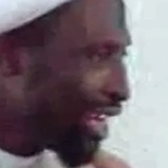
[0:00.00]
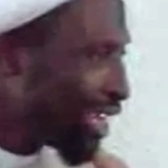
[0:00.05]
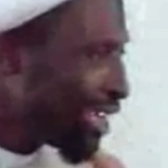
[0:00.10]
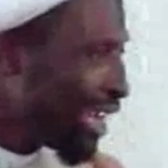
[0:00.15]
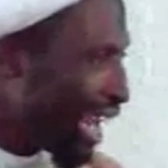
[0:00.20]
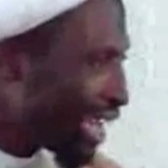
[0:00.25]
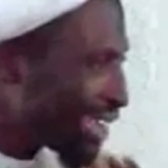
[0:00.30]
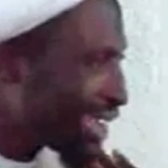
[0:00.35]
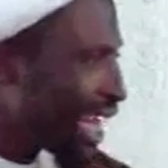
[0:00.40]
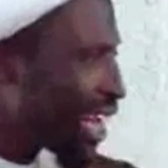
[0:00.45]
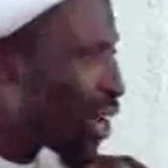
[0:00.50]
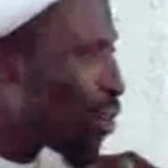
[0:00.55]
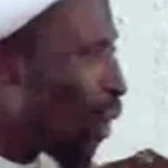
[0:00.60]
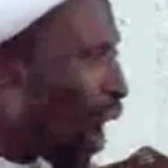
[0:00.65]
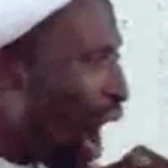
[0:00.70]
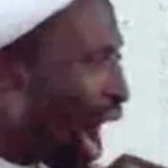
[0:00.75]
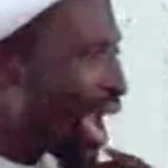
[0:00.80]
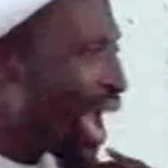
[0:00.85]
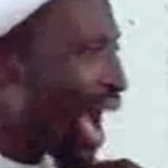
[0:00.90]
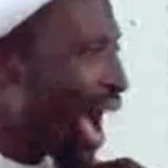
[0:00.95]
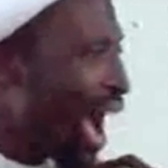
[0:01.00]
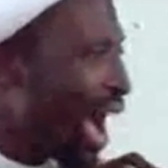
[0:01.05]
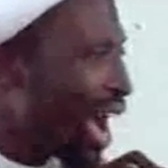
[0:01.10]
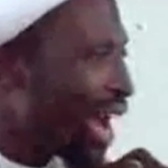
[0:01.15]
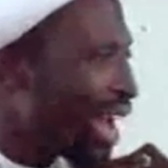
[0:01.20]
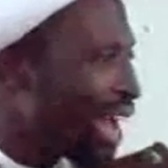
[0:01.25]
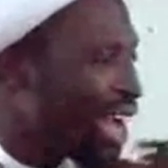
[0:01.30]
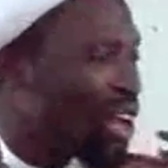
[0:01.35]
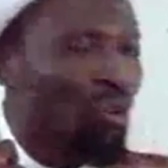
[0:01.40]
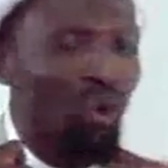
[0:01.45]
There is a
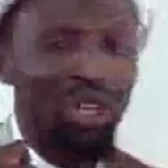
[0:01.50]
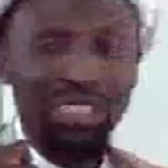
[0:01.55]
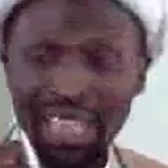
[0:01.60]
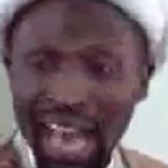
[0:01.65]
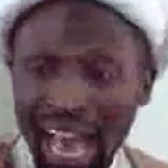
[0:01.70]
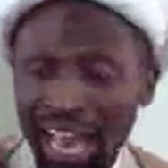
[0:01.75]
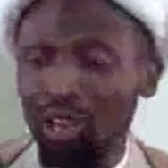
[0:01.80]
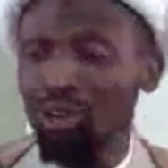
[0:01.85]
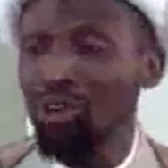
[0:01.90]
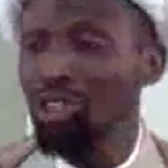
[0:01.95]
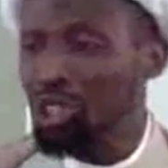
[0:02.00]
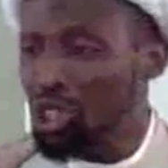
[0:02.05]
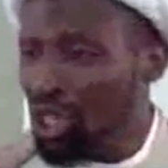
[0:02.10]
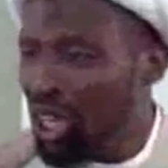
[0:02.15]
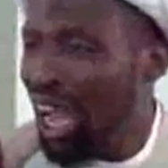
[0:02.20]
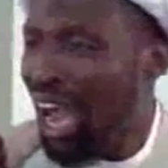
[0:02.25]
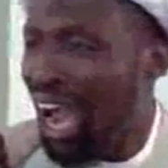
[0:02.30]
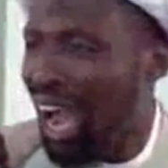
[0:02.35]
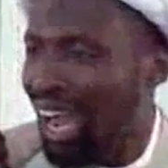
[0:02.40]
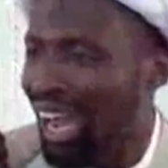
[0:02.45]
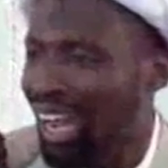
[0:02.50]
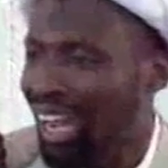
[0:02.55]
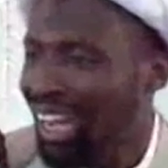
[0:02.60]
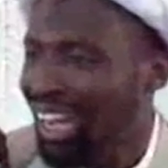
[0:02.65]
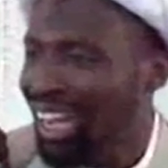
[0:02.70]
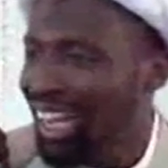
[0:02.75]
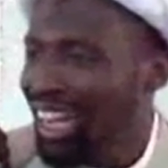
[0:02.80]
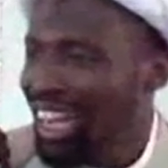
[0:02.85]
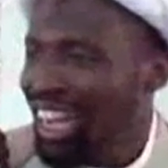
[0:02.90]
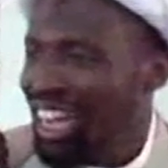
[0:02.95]
riwayah in Wasa'il
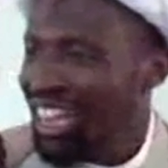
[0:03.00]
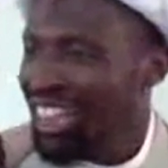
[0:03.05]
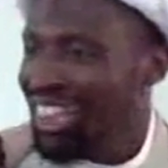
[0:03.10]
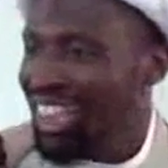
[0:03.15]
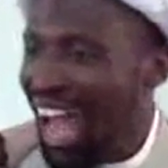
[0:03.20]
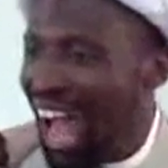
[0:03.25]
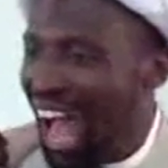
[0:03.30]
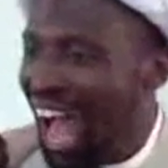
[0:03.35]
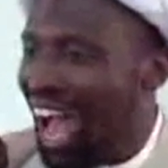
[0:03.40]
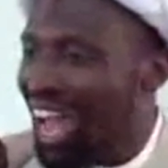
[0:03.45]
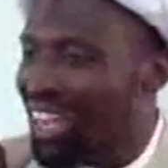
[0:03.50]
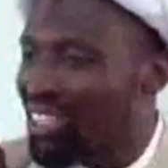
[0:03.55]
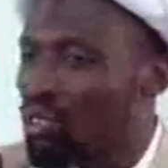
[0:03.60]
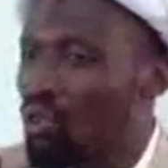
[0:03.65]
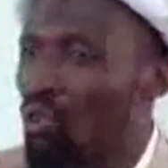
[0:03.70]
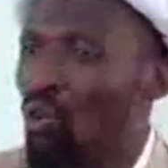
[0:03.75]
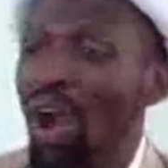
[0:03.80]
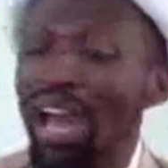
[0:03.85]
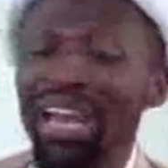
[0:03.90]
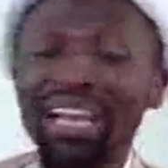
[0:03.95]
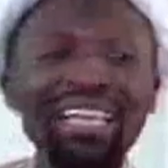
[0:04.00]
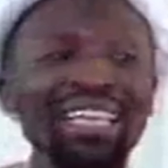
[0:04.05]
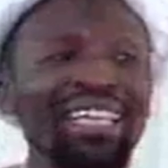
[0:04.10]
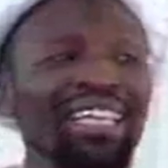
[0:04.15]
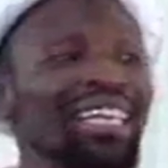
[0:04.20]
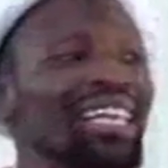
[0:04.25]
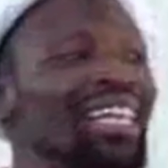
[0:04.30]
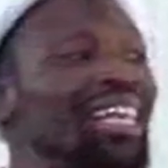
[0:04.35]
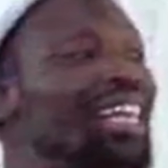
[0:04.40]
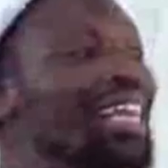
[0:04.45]
al-Shia that
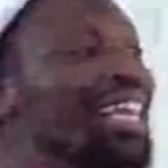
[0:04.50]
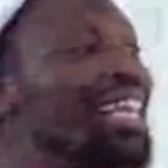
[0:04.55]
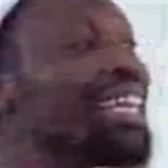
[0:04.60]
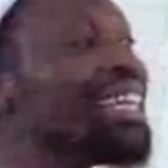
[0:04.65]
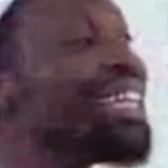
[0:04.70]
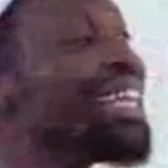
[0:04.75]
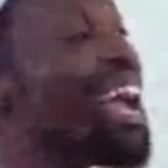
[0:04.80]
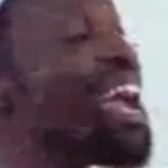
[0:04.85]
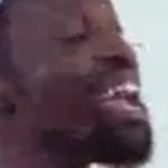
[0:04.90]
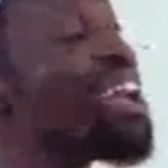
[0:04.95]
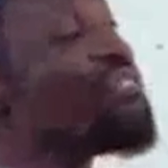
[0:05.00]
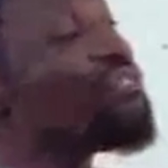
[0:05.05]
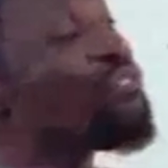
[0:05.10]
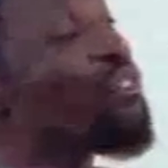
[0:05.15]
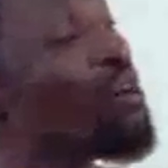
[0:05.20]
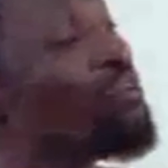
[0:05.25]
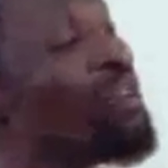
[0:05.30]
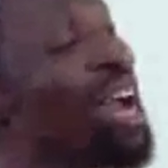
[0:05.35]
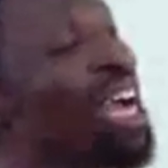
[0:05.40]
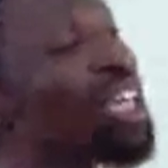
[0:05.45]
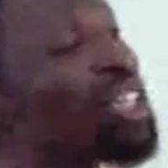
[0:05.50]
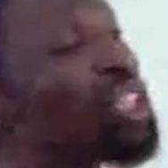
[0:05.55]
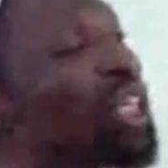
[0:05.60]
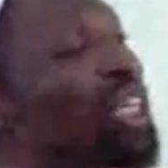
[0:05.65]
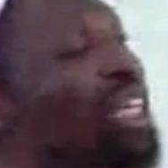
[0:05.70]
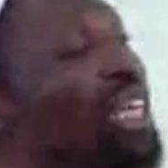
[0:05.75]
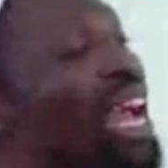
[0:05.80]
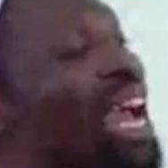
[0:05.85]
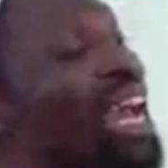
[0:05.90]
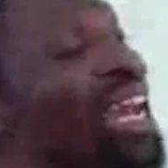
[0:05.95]
when the
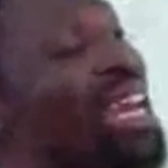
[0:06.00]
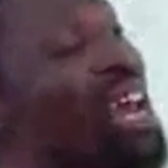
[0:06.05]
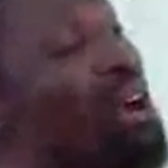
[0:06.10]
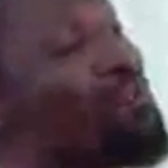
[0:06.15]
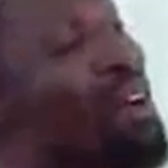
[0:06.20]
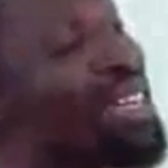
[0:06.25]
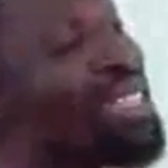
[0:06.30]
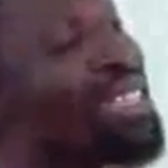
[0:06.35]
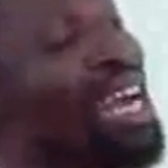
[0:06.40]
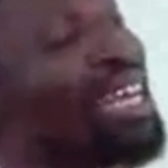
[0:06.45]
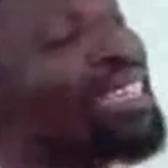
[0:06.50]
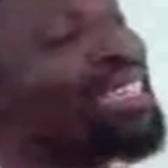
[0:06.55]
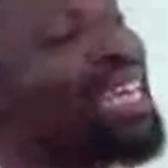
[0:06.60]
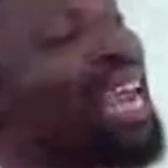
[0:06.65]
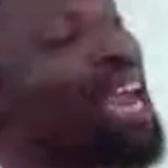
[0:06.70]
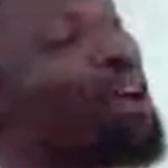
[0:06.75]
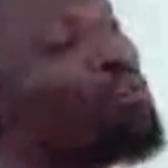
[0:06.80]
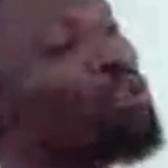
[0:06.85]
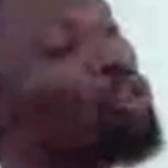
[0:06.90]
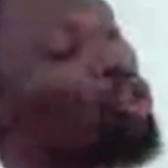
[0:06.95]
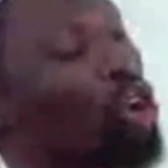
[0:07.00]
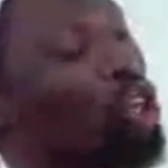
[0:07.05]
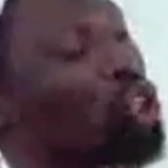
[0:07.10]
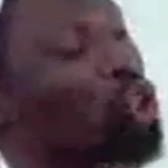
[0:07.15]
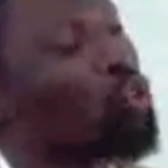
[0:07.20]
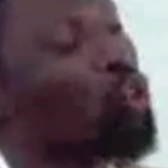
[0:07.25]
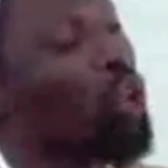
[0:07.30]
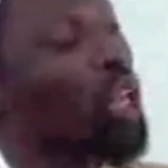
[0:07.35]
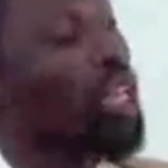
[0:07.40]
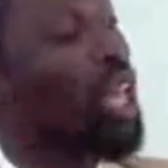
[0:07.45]
information and the message came to
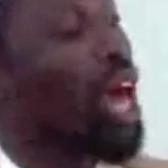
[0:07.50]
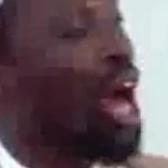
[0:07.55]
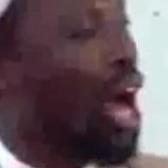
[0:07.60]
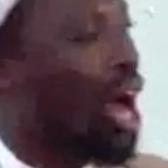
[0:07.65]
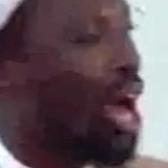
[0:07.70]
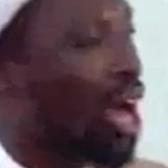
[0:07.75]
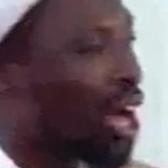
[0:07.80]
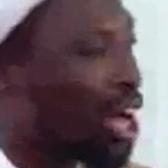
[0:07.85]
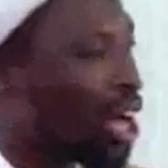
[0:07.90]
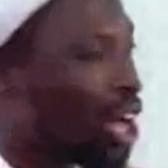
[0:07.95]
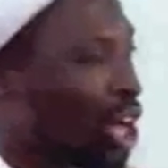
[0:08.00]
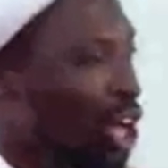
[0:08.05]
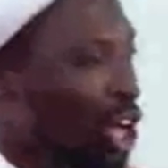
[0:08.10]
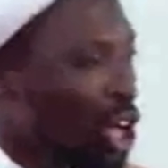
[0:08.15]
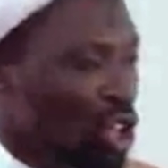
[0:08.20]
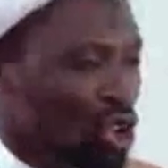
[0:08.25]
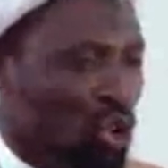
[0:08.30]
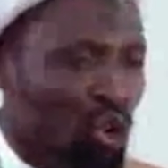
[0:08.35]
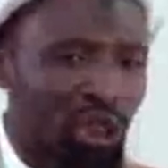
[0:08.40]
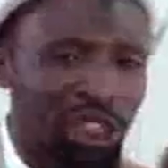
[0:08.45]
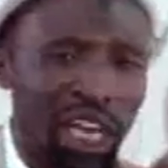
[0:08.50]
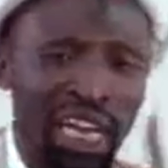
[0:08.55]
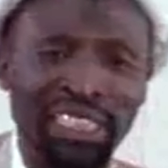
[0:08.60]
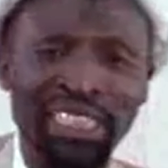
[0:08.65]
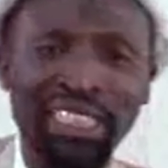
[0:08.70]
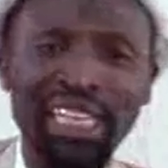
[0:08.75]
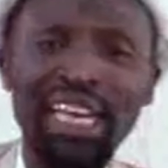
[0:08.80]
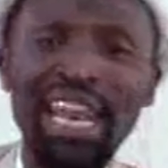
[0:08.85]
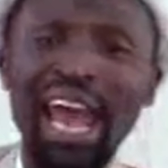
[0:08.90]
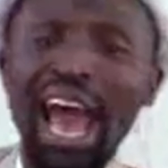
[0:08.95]
Rasulullah to
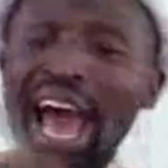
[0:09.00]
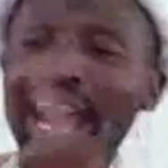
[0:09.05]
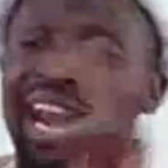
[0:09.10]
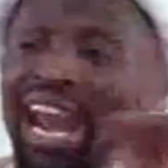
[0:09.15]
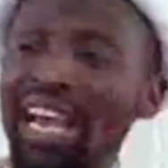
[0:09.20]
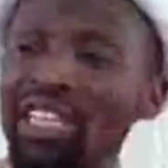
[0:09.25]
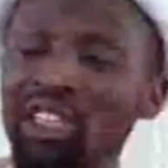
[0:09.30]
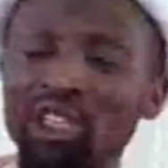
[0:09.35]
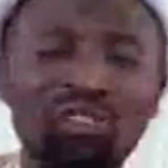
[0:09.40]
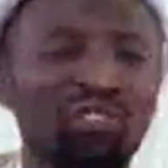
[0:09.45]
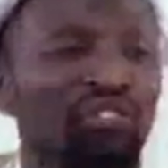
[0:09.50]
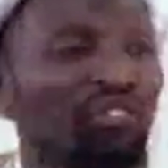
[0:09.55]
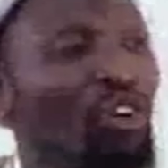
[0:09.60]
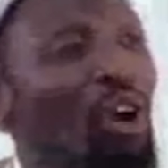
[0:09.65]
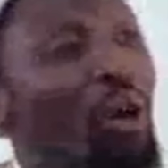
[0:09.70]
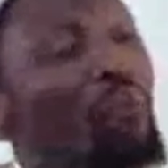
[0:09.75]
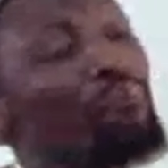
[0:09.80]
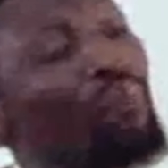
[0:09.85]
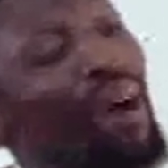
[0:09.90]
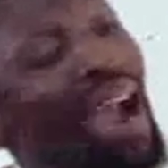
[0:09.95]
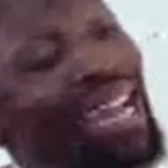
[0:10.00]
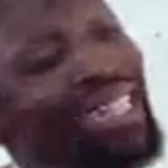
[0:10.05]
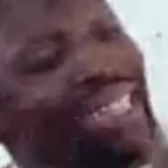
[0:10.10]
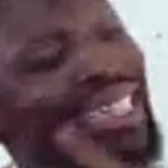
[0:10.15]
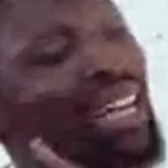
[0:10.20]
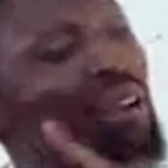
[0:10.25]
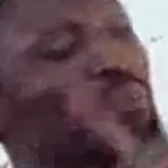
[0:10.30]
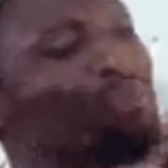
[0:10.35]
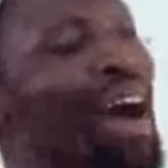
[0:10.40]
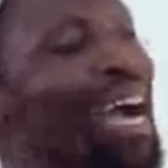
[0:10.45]
change the direction from Bayt
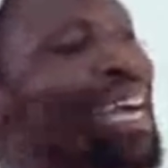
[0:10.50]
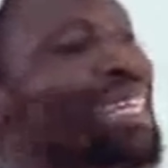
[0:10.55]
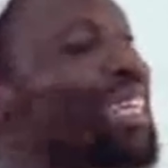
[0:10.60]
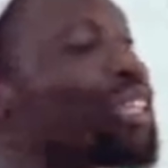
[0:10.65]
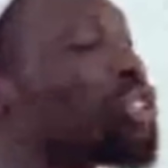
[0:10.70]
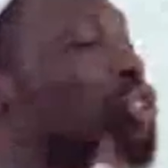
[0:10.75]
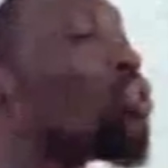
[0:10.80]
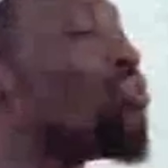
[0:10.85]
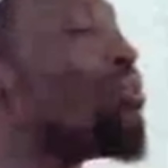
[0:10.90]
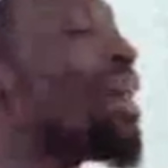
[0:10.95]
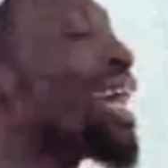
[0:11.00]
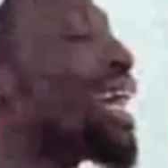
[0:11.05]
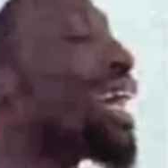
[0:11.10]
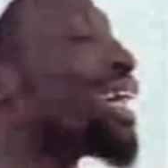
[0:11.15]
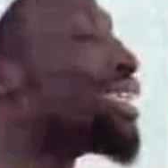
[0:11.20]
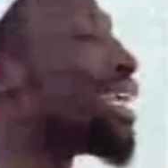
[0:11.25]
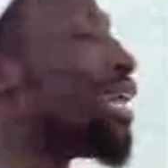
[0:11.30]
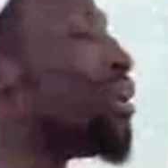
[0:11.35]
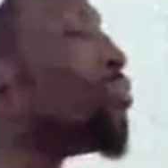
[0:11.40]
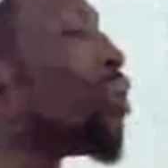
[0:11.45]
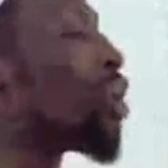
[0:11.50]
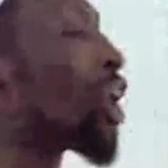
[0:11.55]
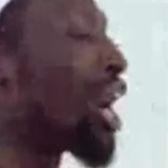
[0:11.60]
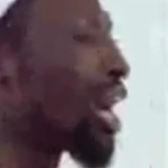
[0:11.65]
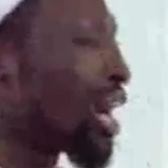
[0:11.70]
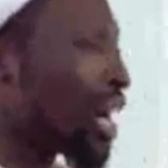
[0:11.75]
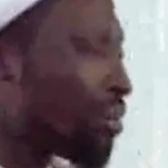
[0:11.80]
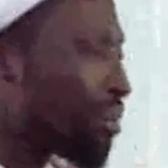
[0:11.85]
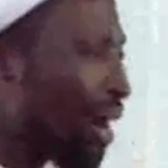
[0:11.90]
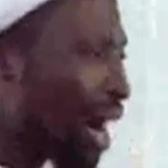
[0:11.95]
al-Maqdis to Makkah
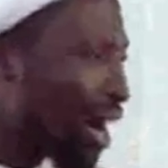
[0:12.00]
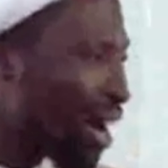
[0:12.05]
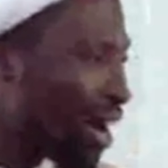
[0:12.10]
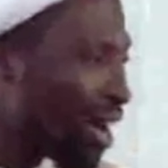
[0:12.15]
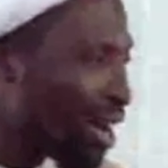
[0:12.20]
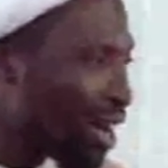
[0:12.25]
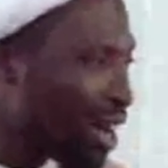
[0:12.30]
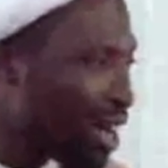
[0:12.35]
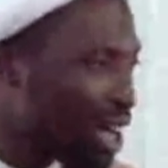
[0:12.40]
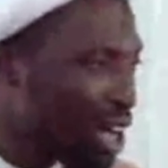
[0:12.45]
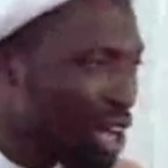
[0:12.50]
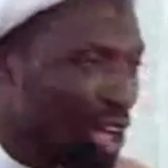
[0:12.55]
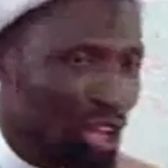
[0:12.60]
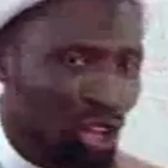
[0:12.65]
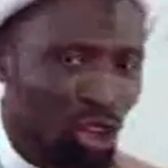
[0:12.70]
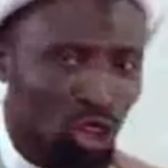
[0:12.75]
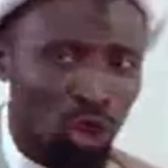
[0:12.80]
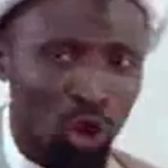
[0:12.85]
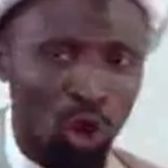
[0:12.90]
al-Mukarramah,